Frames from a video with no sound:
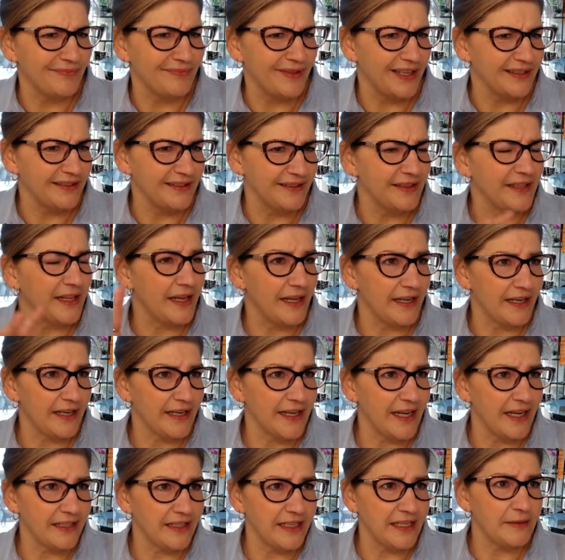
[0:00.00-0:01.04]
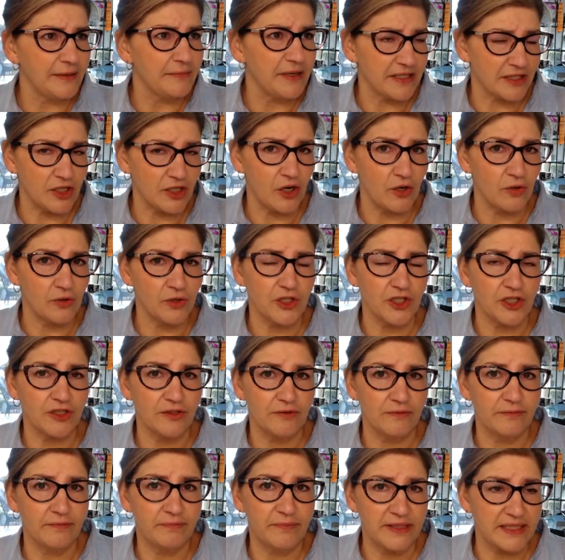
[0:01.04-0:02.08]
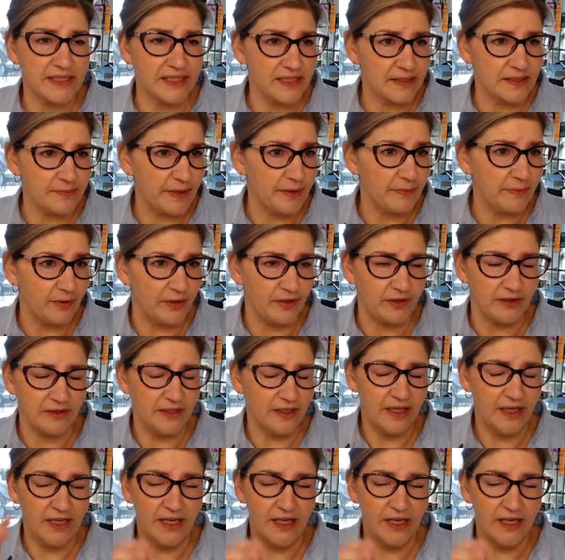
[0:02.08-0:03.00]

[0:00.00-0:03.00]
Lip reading: And again, he must coach business people,